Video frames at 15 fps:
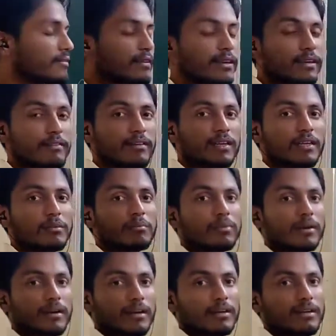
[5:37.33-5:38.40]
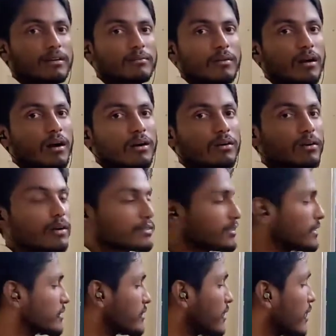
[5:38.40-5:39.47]
Very, very important term.
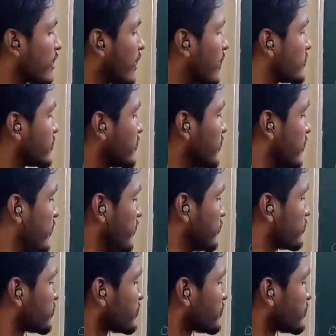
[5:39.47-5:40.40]
Auto-oxidation or rancidity.